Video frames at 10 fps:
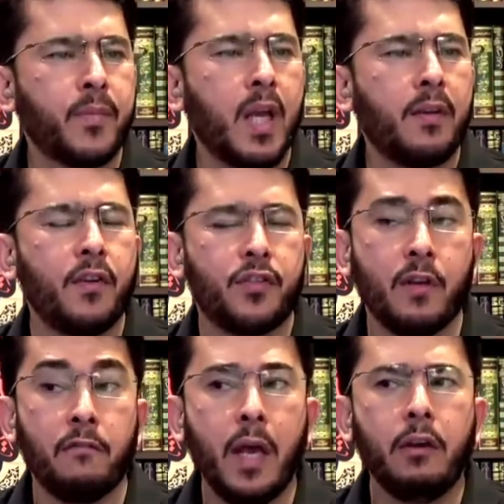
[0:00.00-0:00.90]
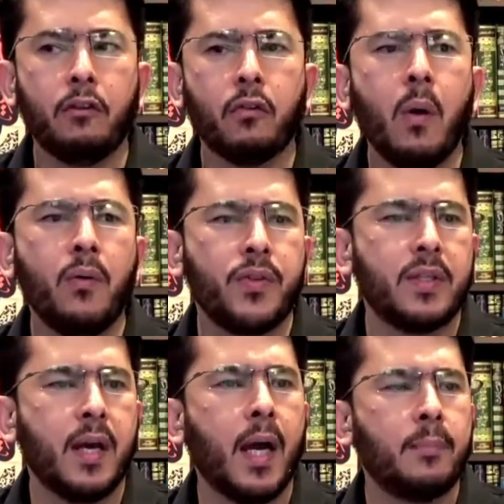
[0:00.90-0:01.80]
if it's a very rosy
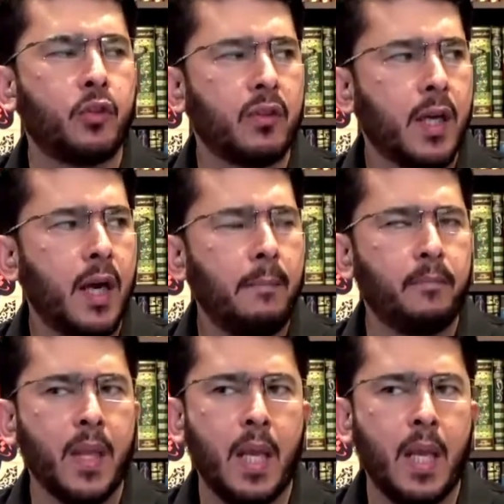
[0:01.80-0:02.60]
time to come,